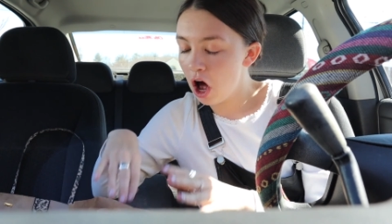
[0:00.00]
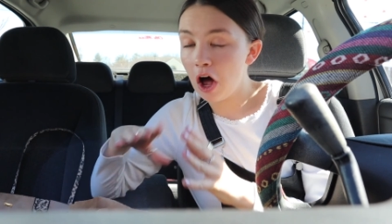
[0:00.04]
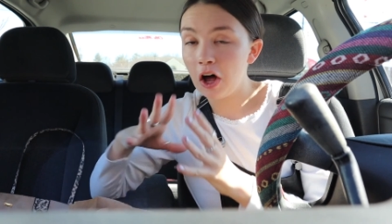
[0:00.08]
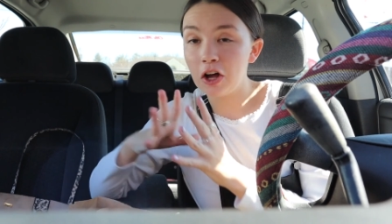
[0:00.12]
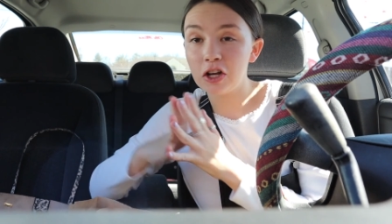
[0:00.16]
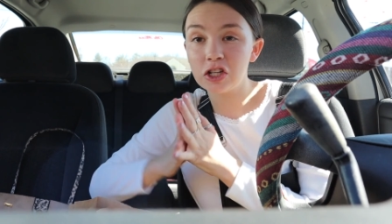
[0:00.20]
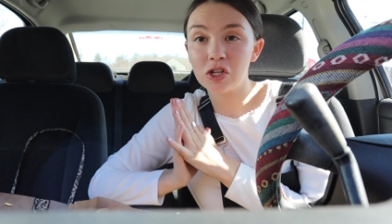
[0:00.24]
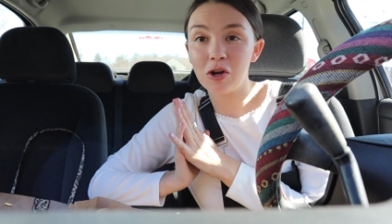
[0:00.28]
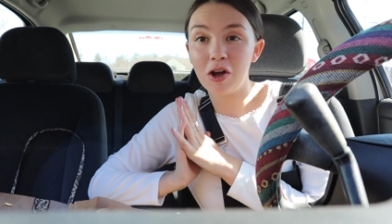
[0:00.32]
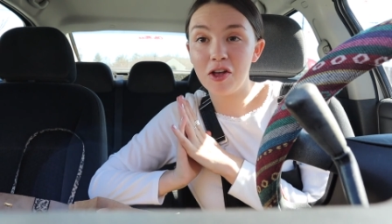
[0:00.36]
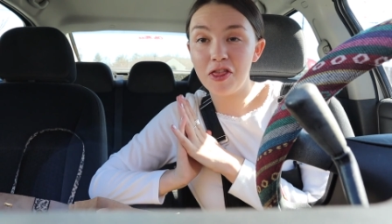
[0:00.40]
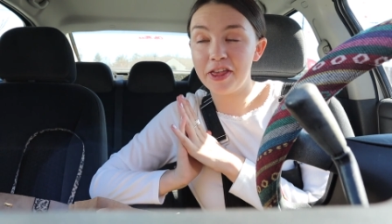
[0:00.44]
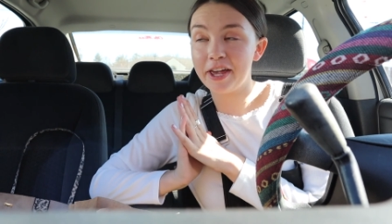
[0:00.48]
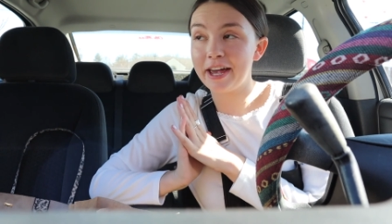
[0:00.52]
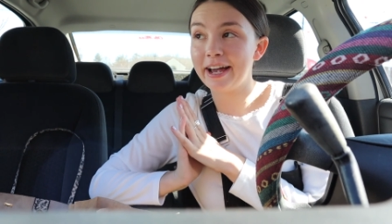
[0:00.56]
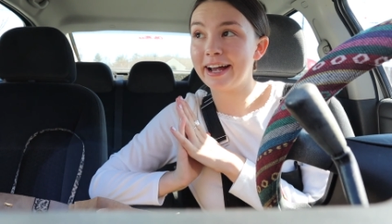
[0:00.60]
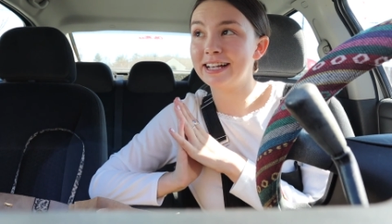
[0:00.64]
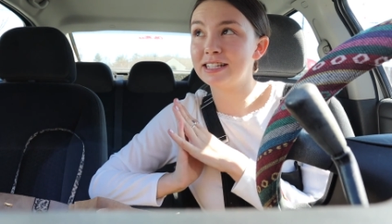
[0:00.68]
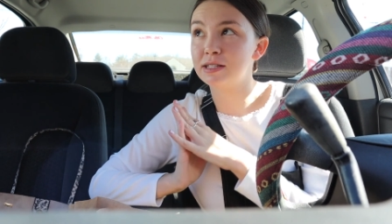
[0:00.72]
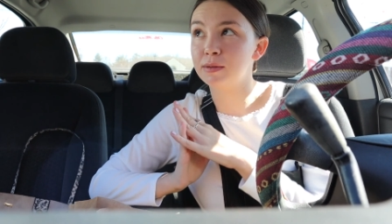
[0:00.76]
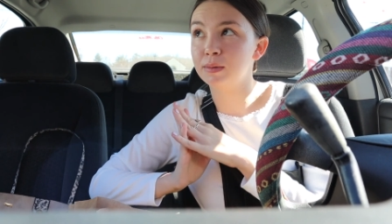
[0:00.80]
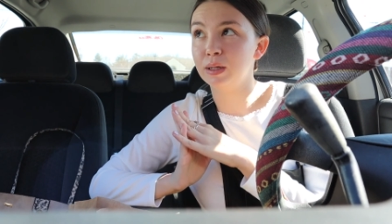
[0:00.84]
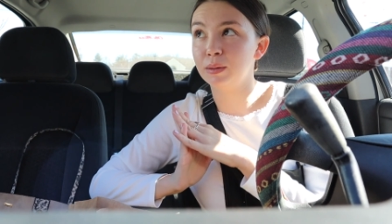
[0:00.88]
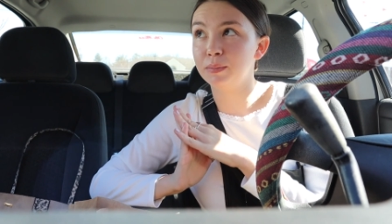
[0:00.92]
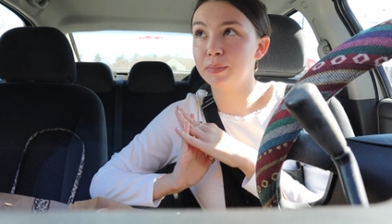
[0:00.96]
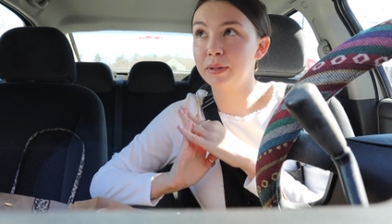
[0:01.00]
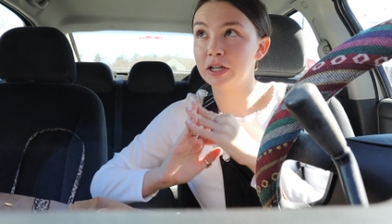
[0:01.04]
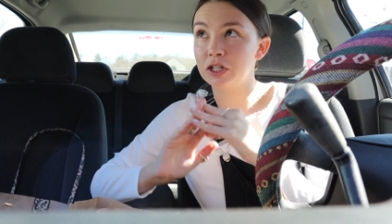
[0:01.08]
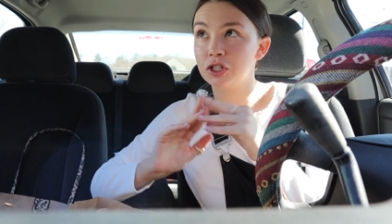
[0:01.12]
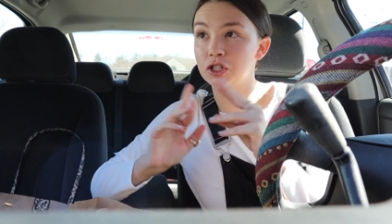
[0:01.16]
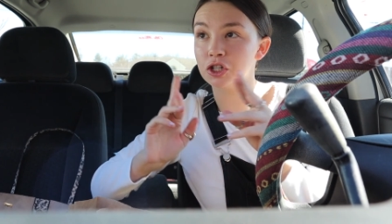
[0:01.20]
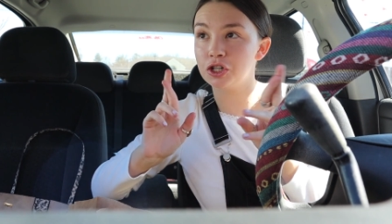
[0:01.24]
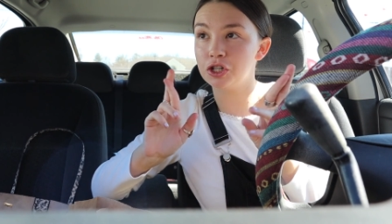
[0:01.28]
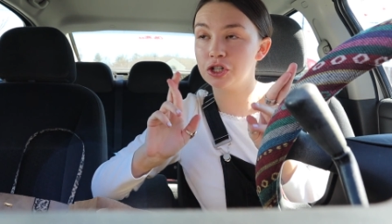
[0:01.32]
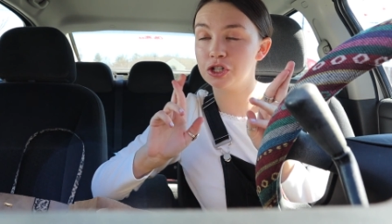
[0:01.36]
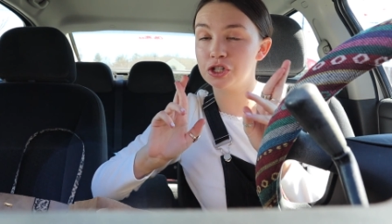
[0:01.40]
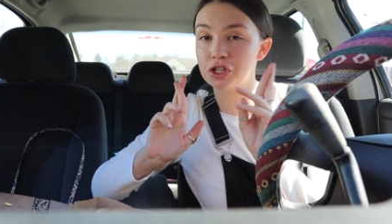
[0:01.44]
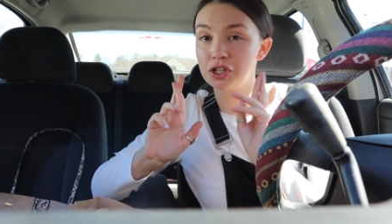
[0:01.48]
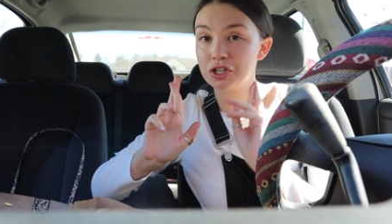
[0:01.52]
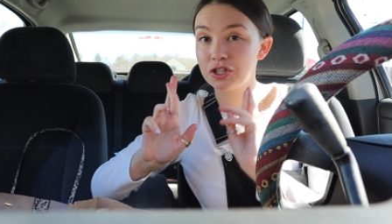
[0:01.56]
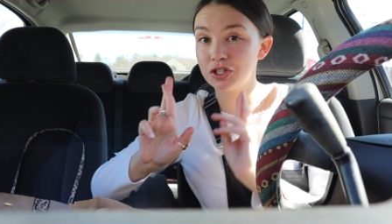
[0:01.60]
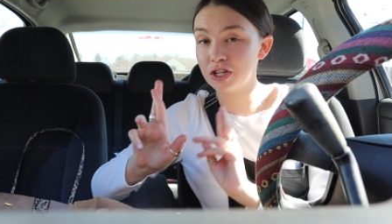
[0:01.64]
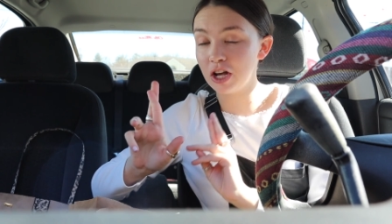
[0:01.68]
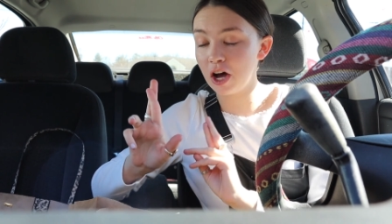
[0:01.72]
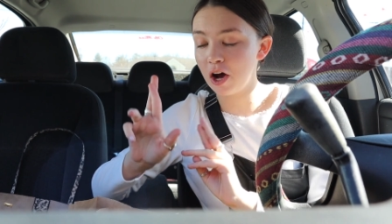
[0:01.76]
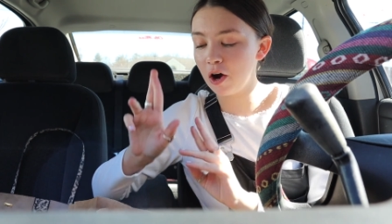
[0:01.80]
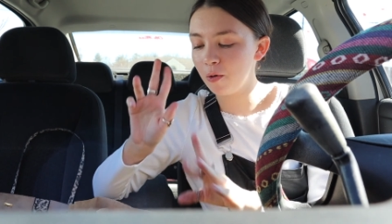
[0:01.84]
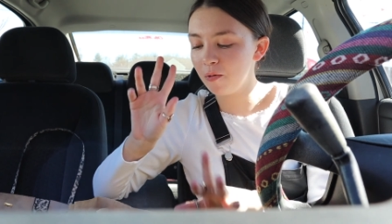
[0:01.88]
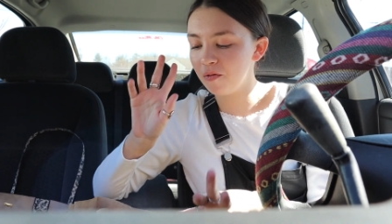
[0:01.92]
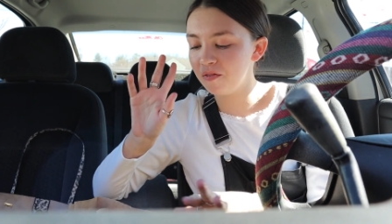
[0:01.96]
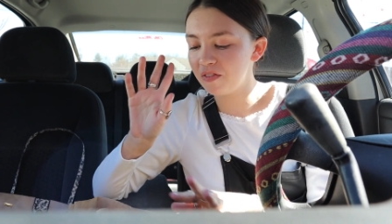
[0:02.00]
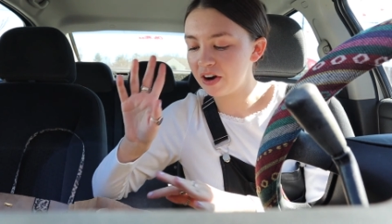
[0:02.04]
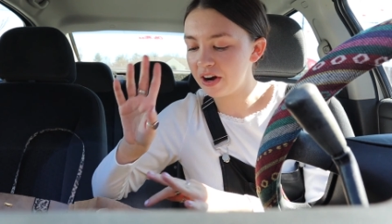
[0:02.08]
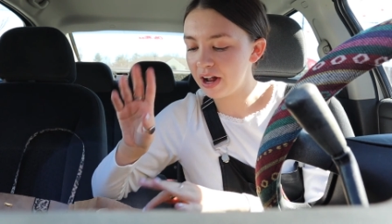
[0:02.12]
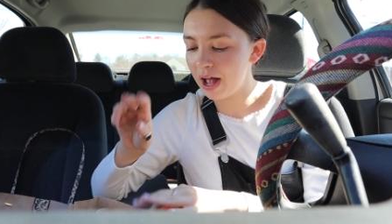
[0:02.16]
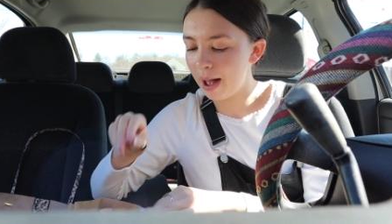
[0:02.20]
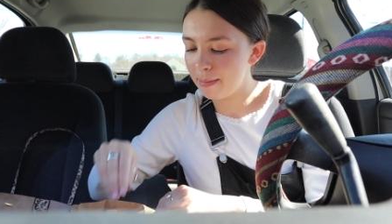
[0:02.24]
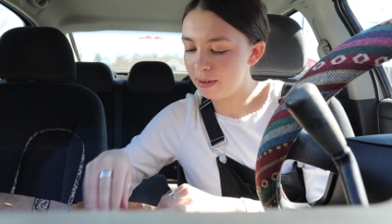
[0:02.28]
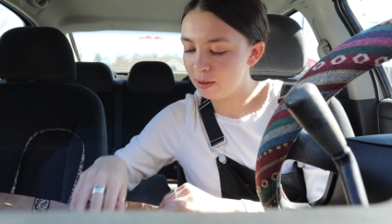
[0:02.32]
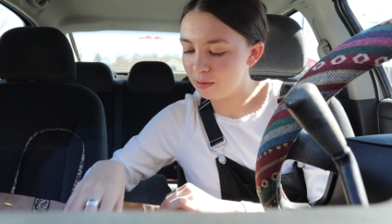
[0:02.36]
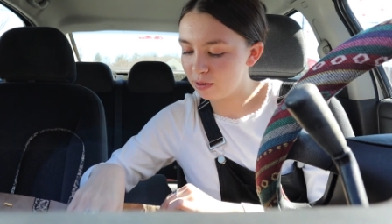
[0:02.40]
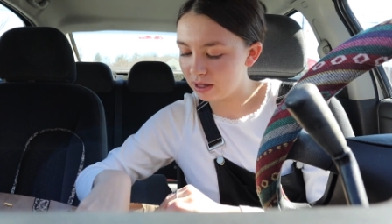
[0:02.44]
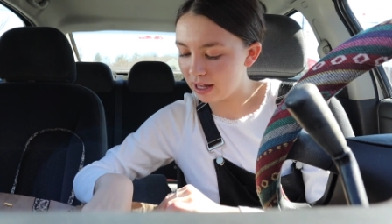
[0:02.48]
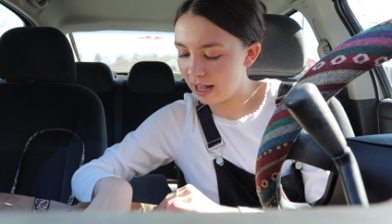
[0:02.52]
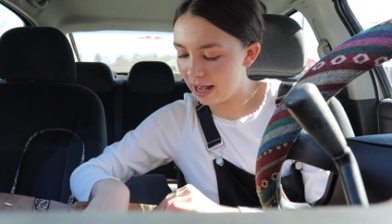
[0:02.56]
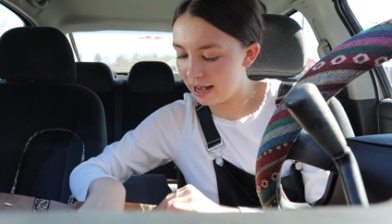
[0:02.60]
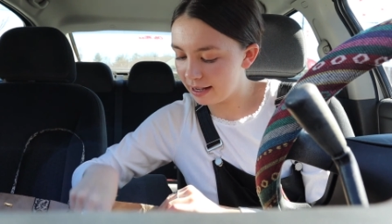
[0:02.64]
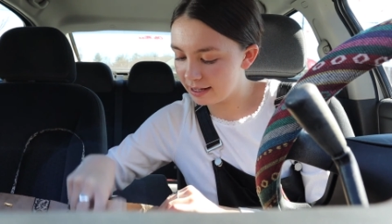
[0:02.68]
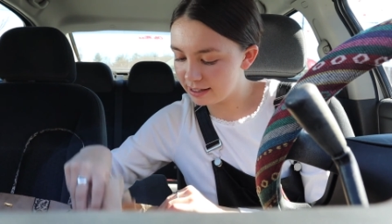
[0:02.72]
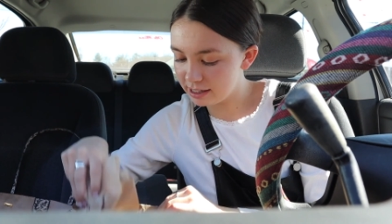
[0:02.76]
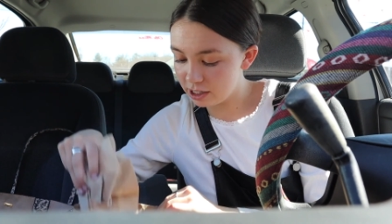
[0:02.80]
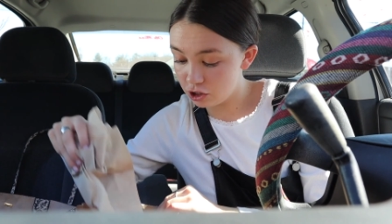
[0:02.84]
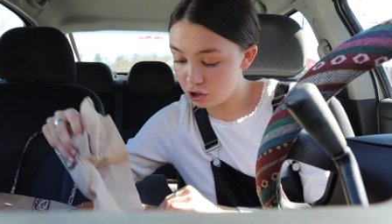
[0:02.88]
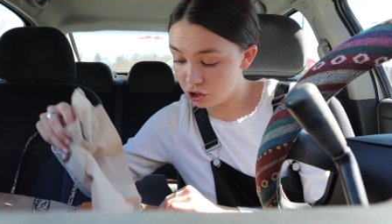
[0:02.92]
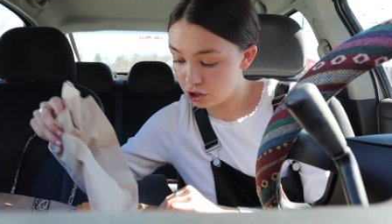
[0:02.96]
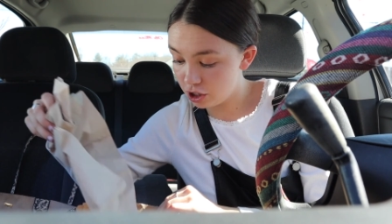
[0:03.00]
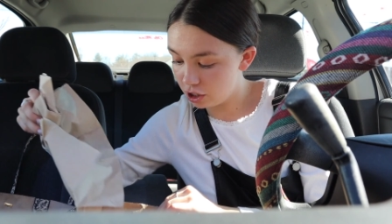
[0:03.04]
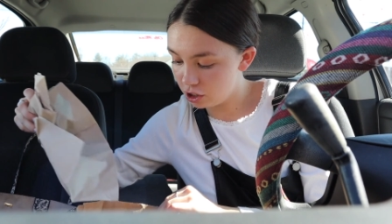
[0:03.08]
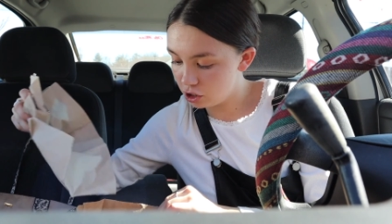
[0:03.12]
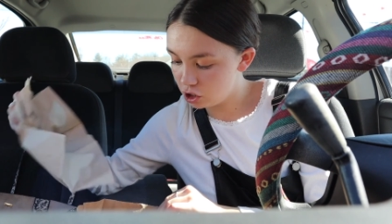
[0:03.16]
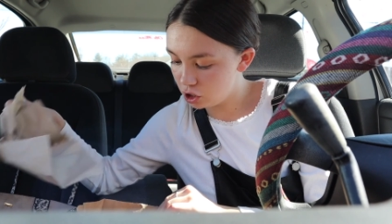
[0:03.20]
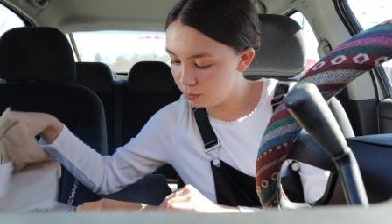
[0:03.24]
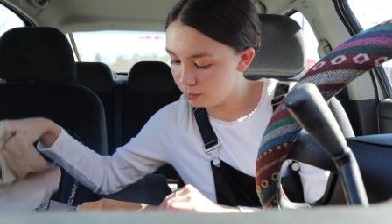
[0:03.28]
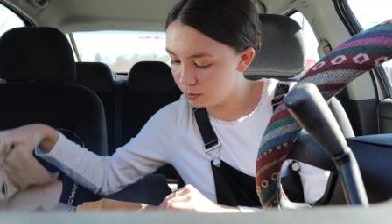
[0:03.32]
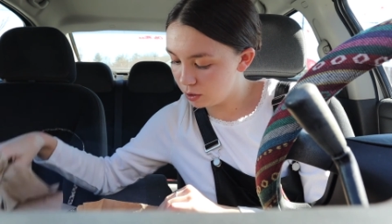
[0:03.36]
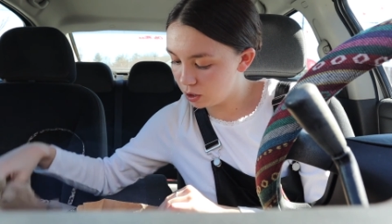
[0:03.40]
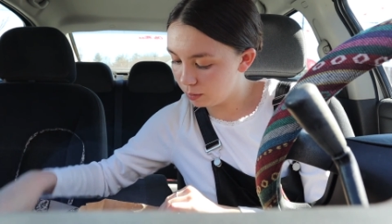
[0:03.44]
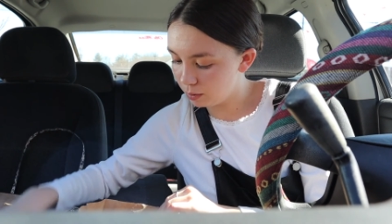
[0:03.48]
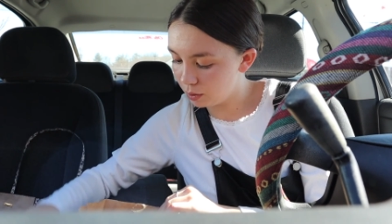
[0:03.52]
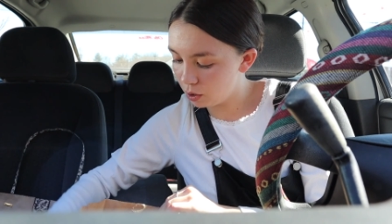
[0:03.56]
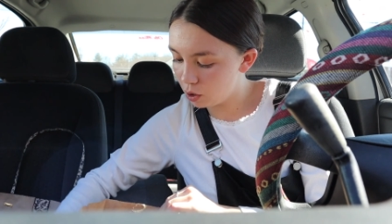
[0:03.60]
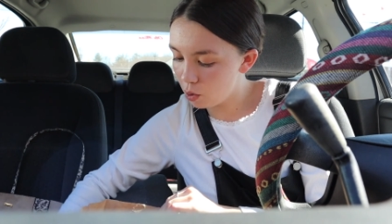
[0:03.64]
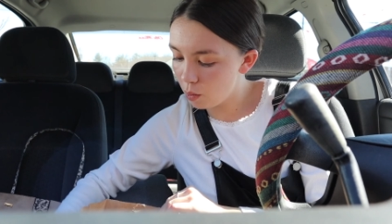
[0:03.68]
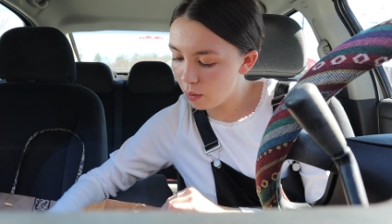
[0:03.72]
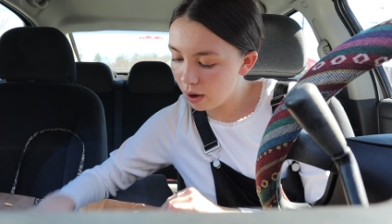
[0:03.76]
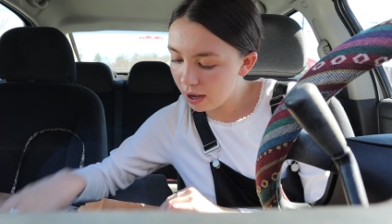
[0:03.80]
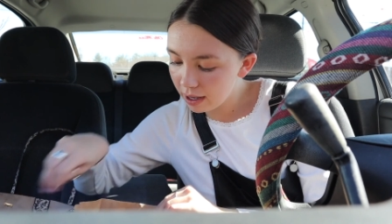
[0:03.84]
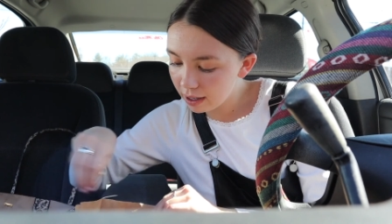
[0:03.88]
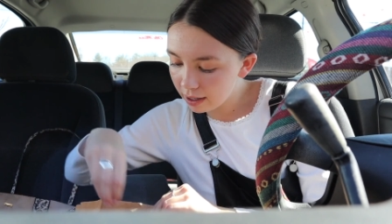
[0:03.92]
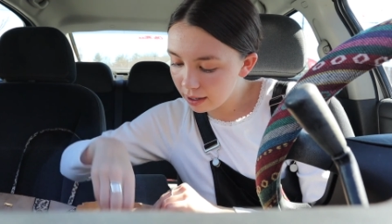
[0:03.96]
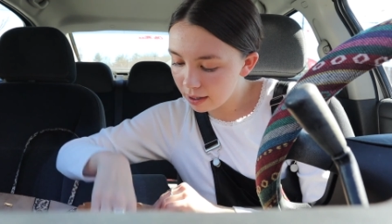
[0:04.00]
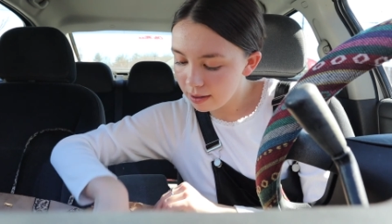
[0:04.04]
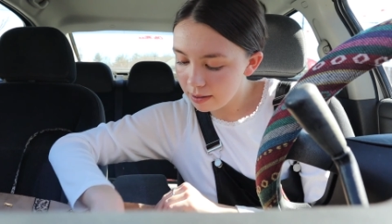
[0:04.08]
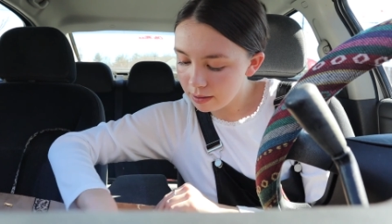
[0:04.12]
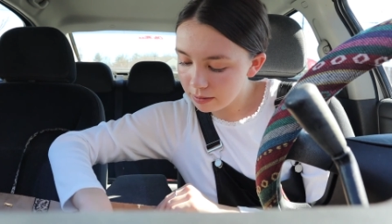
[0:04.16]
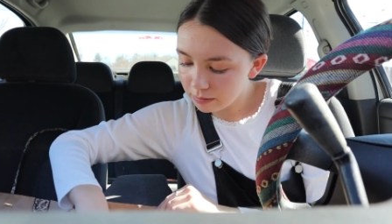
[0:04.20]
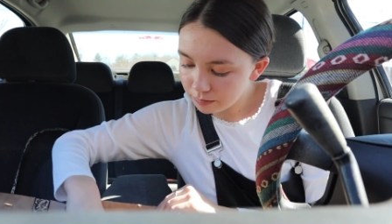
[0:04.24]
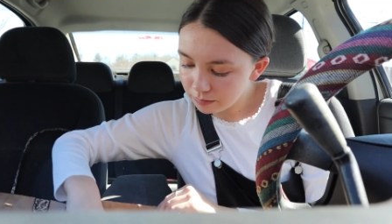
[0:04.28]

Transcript: Also, I think I got some good pictures, so very happy with that, because I just did it super duper quick.